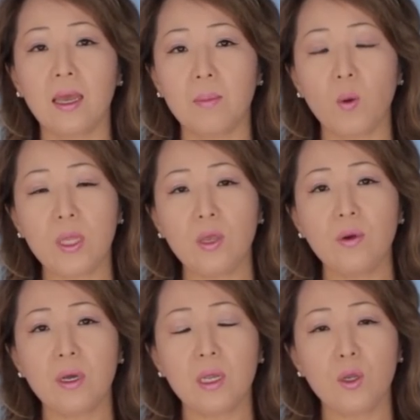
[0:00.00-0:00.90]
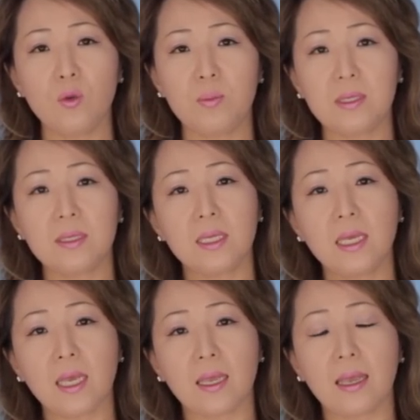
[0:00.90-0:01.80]
But when you're on an open
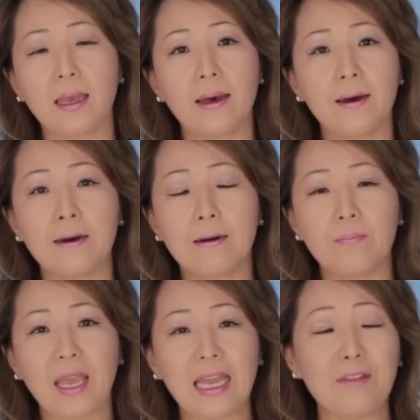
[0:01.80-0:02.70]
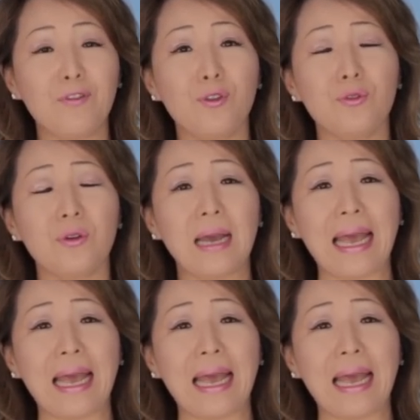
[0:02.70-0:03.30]
sea, and if you